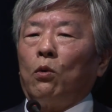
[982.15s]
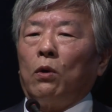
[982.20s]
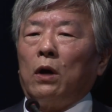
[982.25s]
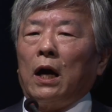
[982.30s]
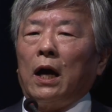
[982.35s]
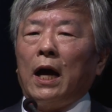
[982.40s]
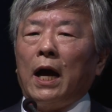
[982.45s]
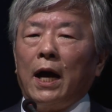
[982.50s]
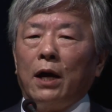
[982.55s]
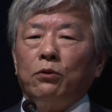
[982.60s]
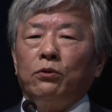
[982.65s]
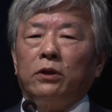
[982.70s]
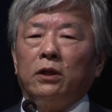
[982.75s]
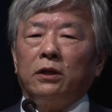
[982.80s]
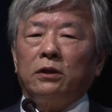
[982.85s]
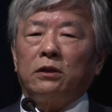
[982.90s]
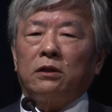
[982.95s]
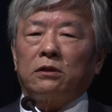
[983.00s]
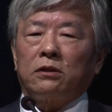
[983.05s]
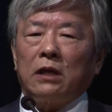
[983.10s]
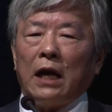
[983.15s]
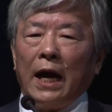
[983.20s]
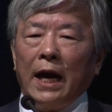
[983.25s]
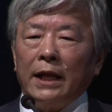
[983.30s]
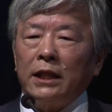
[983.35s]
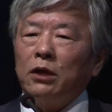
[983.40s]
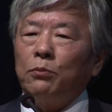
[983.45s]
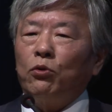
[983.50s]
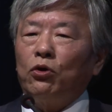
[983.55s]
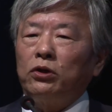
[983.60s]
how the
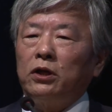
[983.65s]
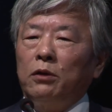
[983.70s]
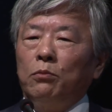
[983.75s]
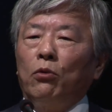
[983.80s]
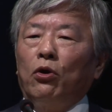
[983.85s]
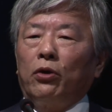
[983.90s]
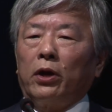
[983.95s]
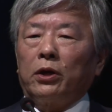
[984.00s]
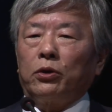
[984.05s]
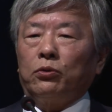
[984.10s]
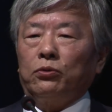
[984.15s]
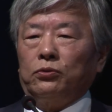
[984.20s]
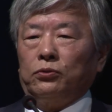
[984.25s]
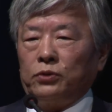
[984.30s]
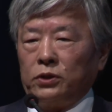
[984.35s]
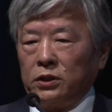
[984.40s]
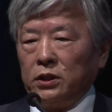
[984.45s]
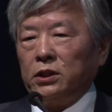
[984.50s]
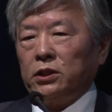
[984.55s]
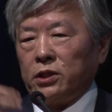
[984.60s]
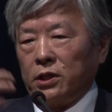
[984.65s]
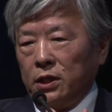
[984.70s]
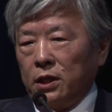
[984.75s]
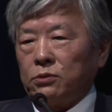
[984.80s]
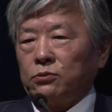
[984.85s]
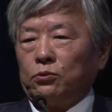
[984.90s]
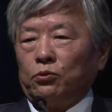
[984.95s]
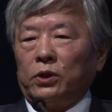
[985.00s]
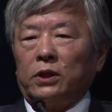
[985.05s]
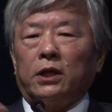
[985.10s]
antibody molecules which
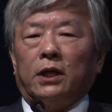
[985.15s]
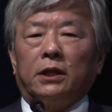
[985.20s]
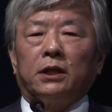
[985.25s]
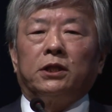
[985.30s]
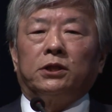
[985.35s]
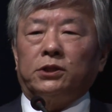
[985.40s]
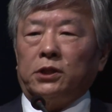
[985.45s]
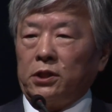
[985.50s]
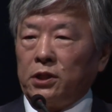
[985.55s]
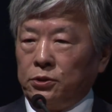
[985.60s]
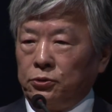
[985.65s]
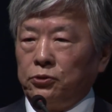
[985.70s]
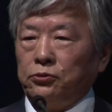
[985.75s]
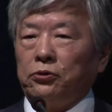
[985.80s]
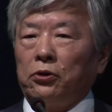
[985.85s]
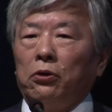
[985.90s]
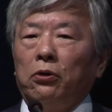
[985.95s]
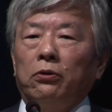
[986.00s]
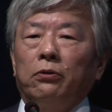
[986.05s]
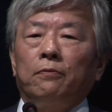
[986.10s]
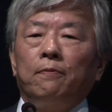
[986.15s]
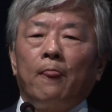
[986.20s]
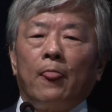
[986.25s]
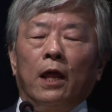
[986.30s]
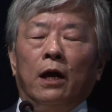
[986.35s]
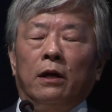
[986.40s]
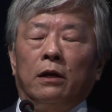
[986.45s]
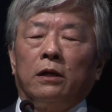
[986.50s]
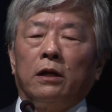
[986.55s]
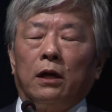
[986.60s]
interact with antigen, as you
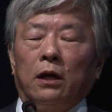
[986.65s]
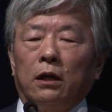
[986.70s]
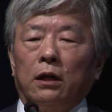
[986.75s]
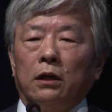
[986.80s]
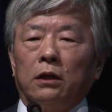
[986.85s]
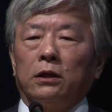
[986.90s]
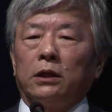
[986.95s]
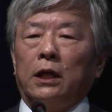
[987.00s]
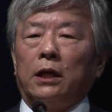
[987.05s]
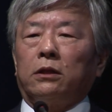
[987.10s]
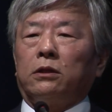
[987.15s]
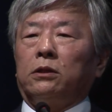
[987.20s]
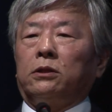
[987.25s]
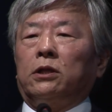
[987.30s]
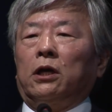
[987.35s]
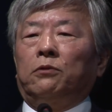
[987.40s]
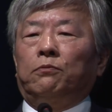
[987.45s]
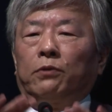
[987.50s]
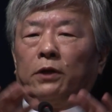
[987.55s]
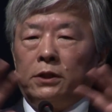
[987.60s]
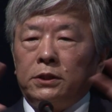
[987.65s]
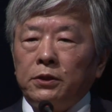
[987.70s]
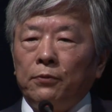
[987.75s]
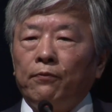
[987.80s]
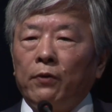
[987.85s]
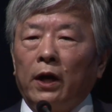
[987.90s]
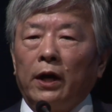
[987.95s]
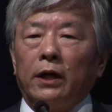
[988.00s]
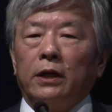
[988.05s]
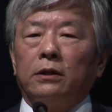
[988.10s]
know, get
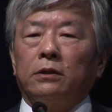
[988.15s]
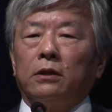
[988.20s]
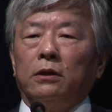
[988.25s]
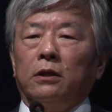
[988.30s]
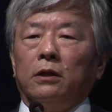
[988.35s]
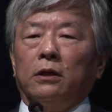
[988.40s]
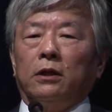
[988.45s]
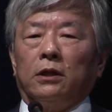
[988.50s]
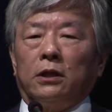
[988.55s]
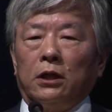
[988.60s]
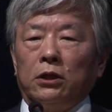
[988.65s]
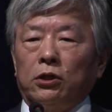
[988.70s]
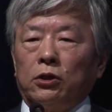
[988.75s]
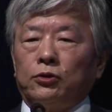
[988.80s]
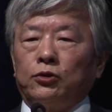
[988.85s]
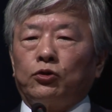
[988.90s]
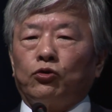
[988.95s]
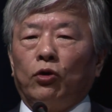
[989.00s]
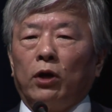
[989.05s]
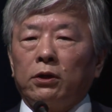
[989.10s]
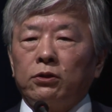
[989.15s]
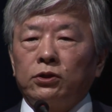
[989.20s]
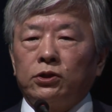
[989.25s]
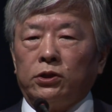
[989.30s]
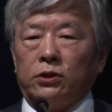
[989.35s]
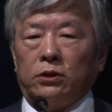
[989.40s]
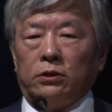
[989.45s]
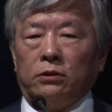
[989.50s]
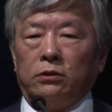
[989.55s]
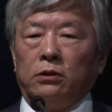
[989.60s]
diversified in the
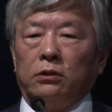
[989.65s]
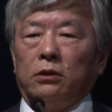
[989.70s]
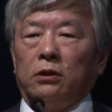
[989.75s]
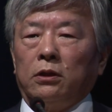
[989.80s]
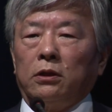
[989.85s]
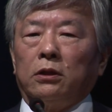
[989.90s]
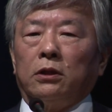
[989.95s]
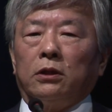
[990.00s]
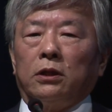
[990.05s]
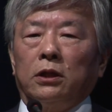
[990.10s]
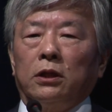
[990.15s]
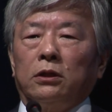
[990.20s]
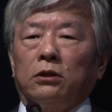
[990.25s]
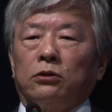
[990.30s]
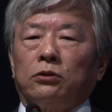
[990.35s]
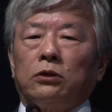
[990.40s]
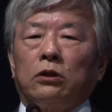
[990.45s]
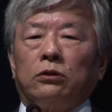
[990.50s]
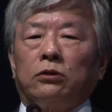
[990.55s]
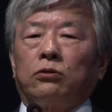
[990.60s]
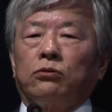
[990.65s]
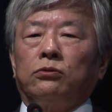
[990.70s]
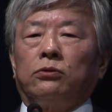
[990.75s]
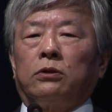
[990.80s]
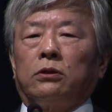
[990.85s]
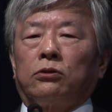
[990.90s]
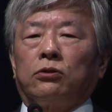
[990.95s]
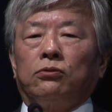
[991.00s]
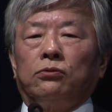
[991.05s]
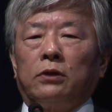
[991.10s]
structure
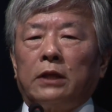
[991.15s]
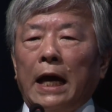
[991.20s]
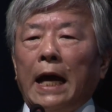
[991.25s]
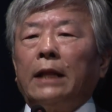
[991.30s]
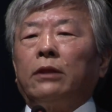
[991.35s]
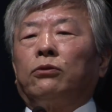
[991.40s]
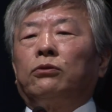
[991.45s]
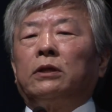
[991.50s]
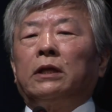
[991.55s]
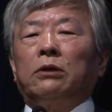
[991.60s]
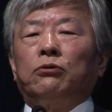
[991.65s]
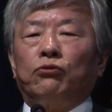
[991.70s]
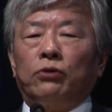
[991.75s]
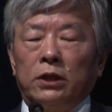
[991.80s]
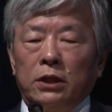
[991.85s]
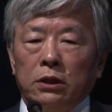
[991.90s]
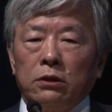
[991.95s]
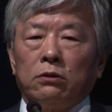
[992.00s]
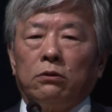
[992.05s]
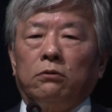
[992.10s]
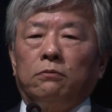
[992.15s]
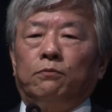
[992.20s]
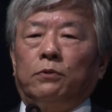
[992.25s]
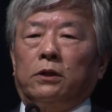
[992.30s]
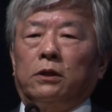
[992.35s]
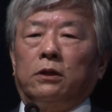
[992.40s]
to that degree of